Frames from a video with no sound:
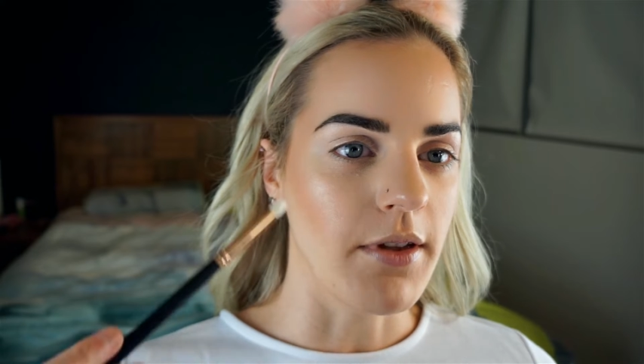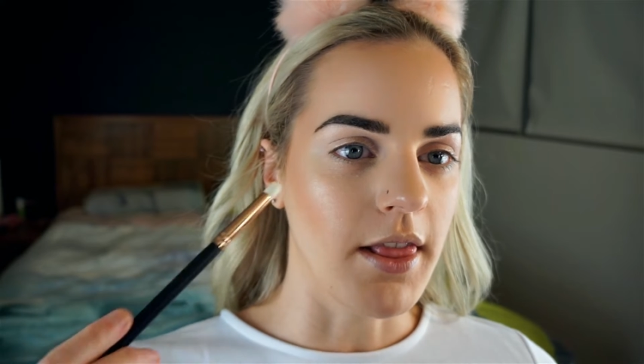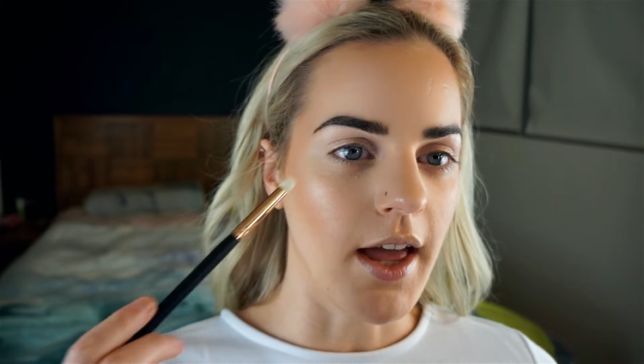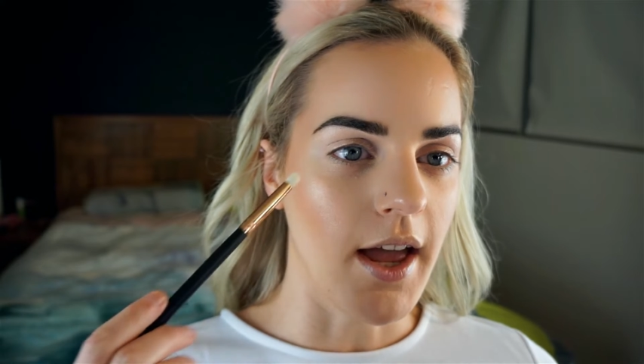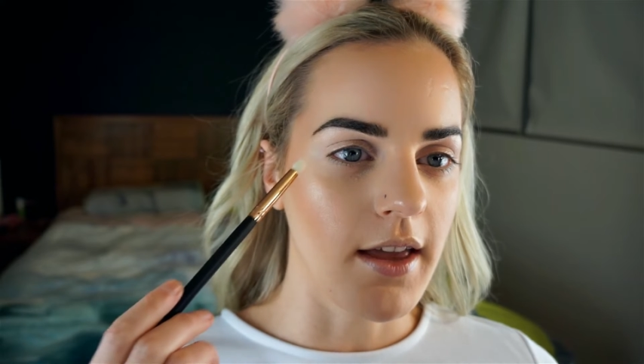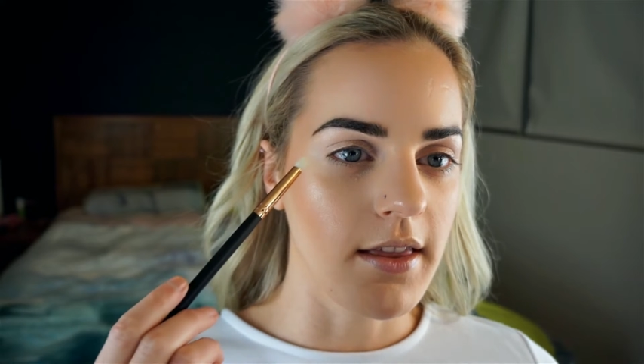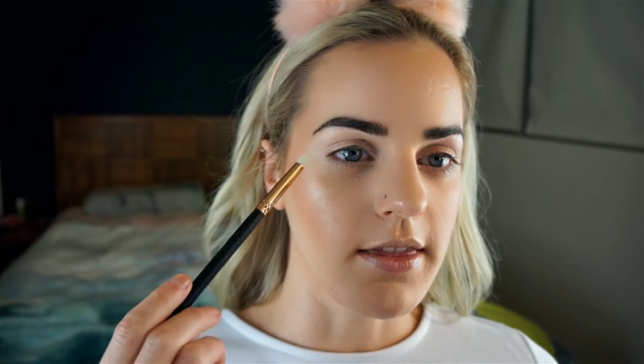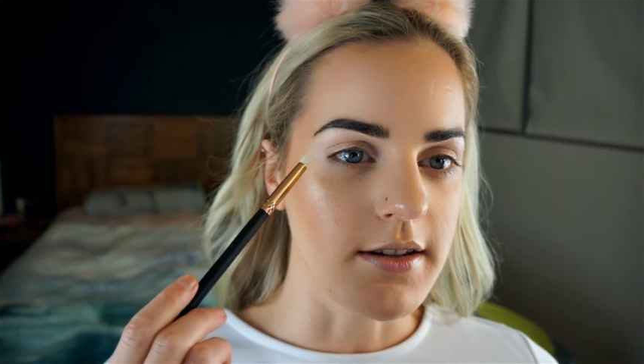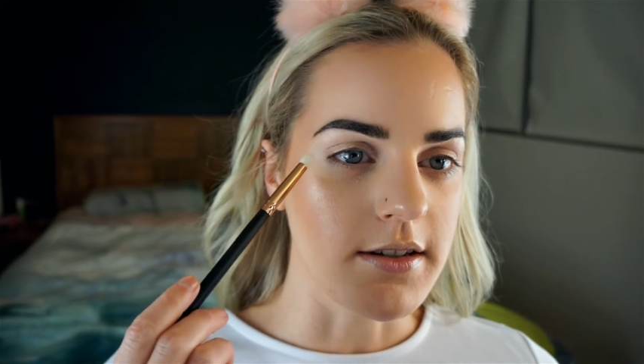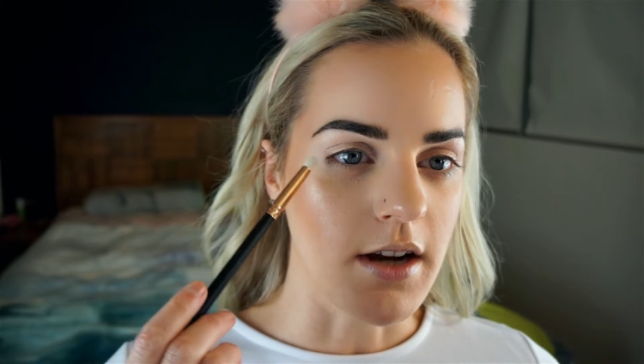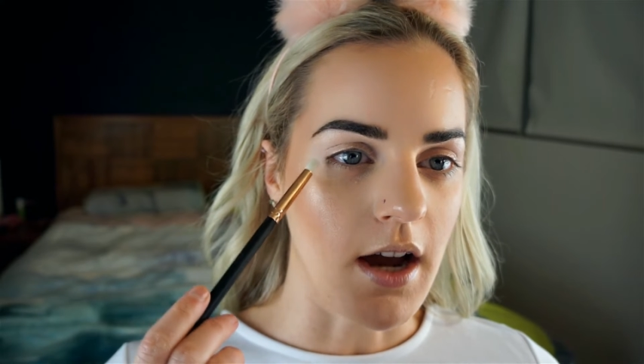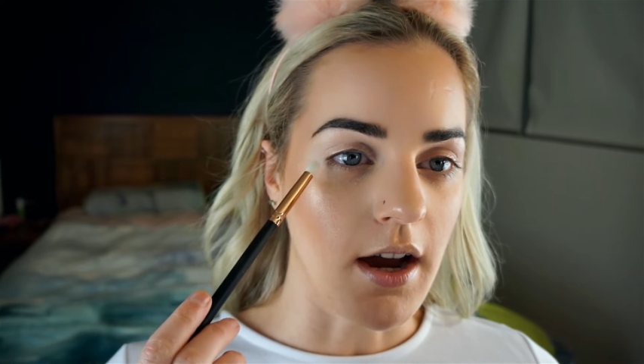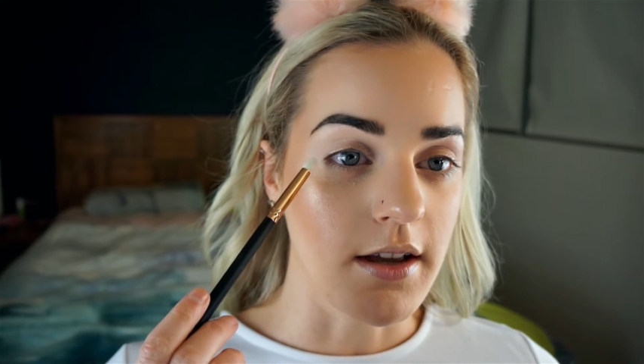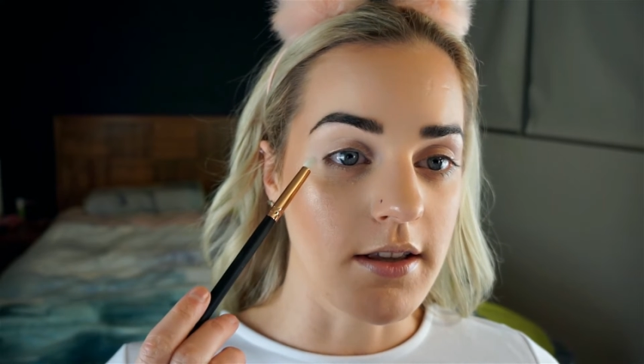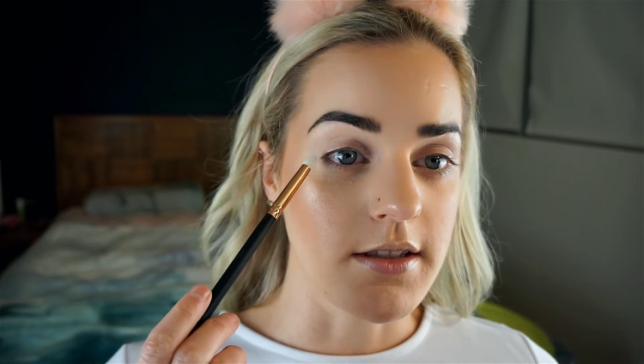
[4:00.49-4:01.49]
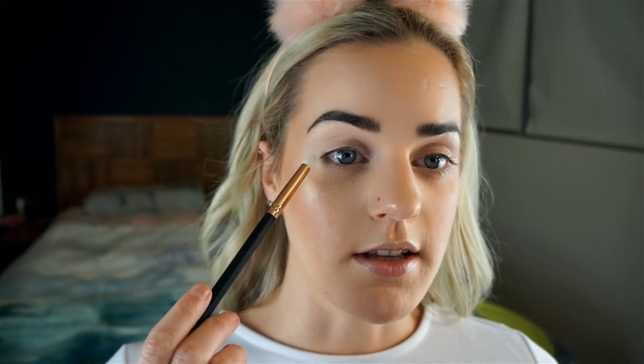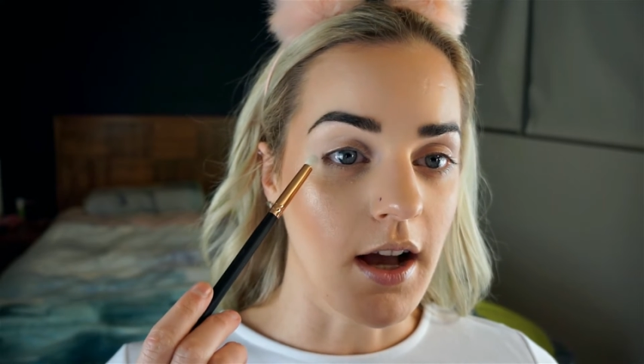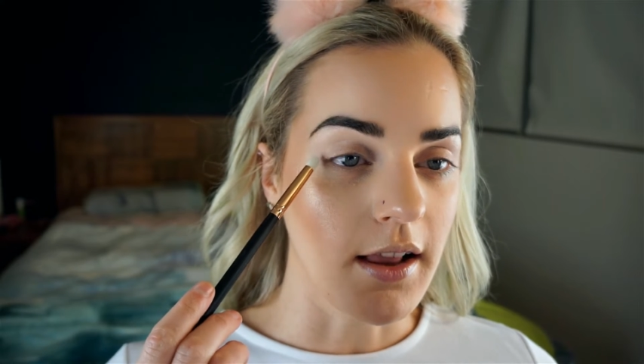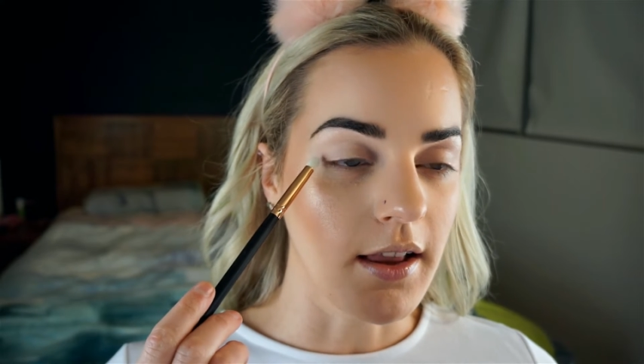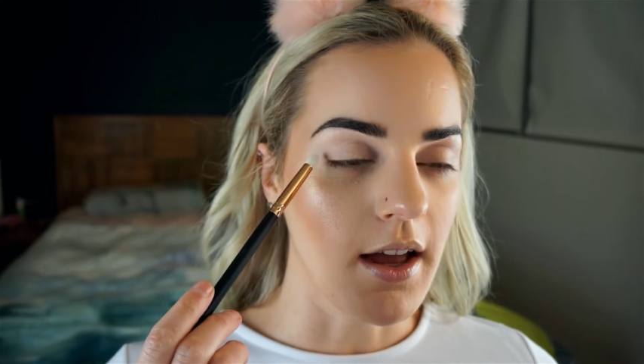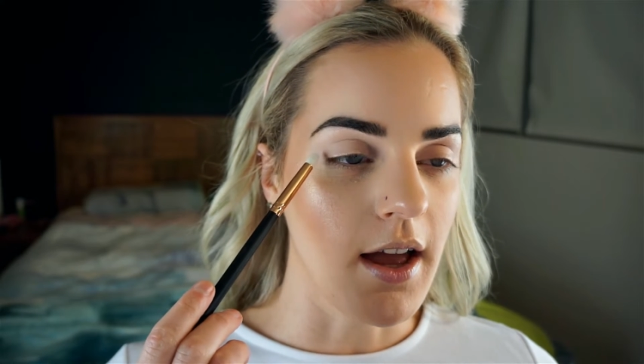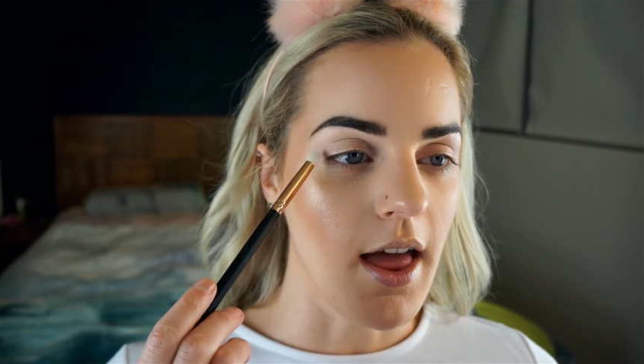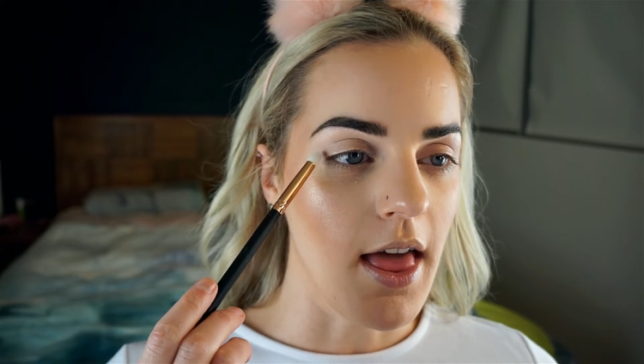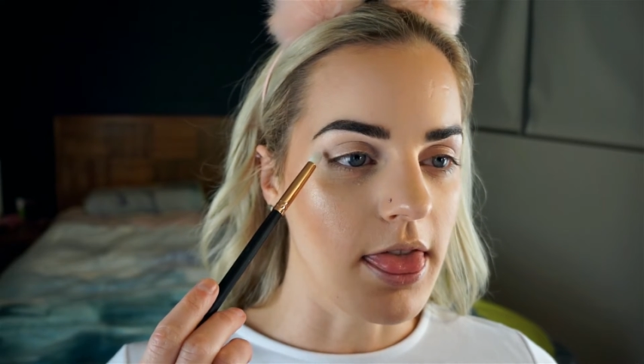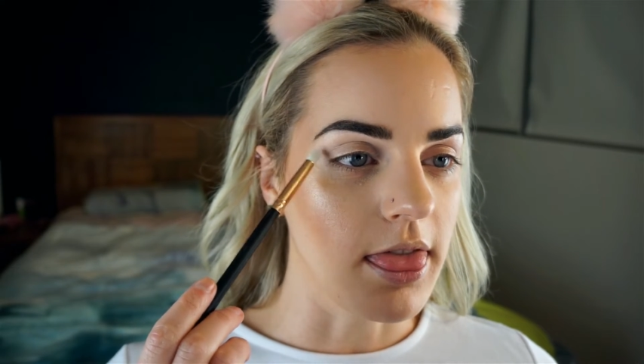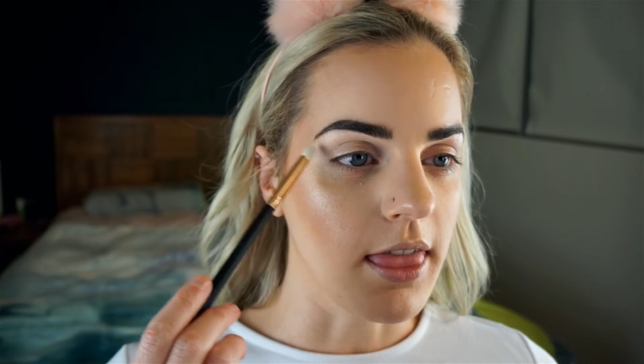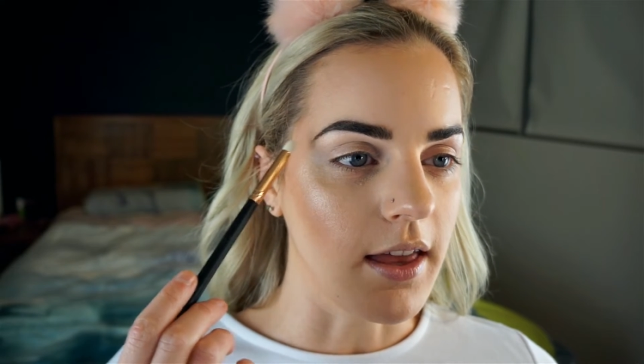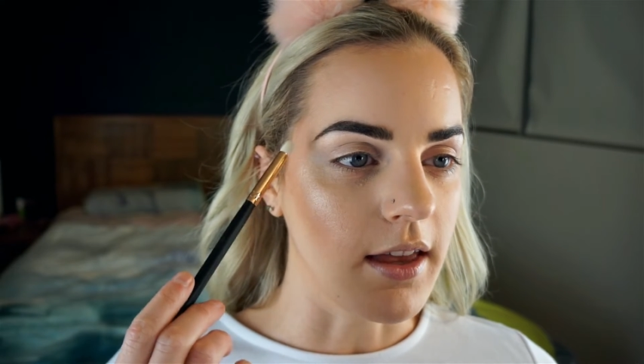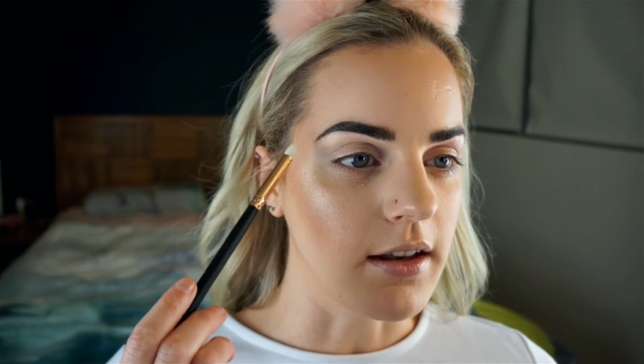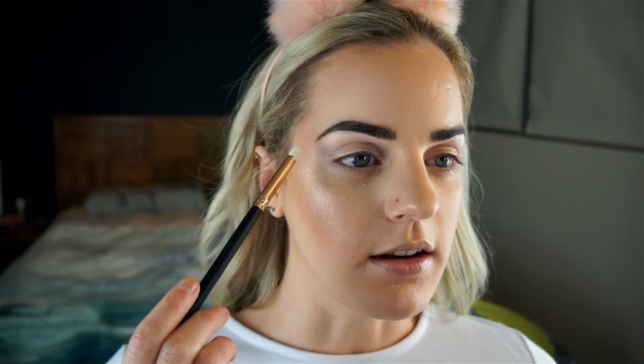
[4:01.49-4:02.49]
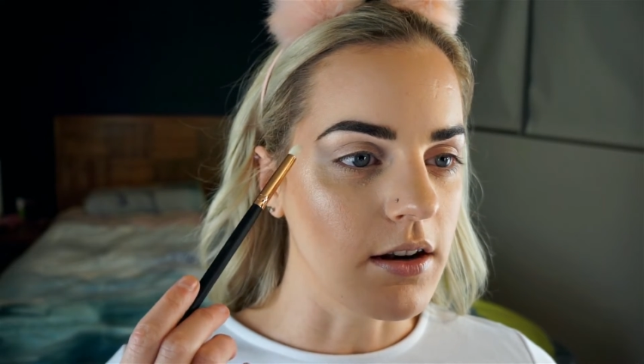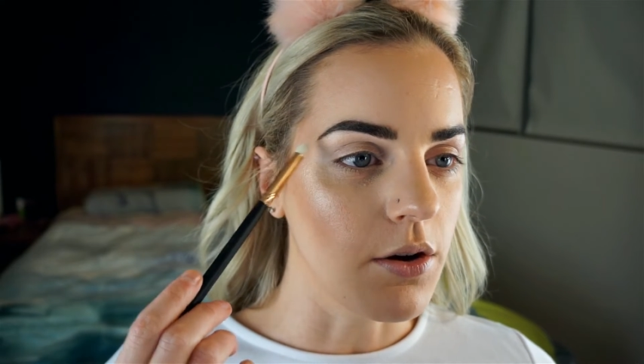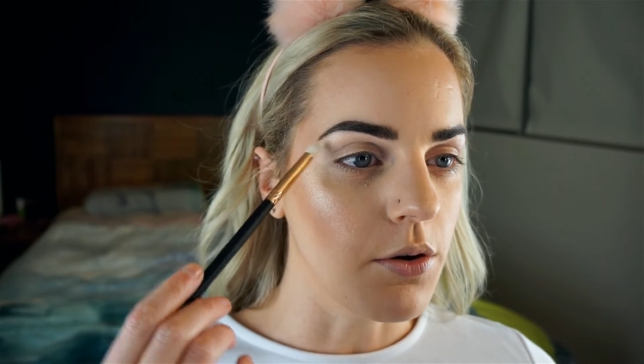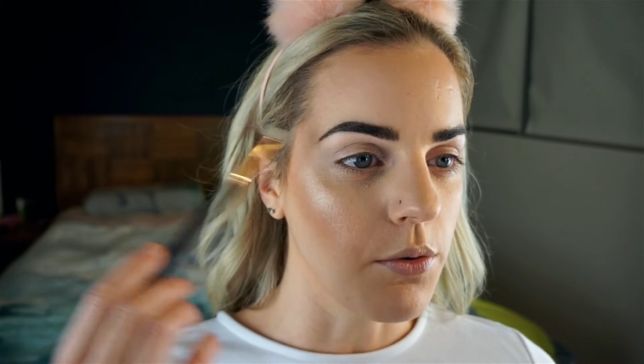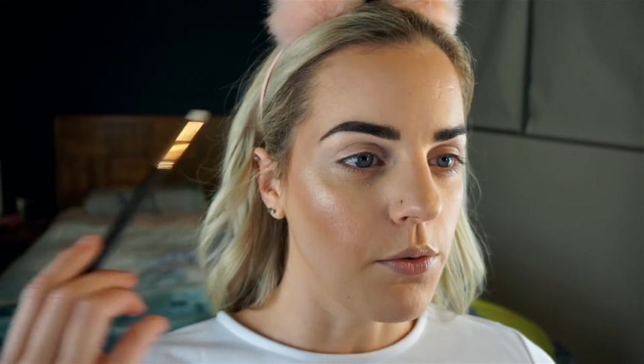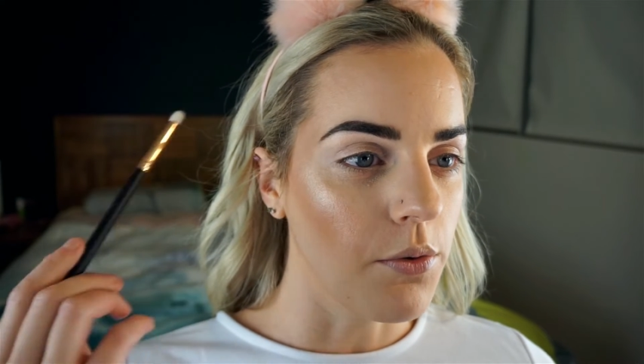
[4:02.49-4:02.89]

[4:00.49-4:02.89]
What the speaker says: with like the darkest color and then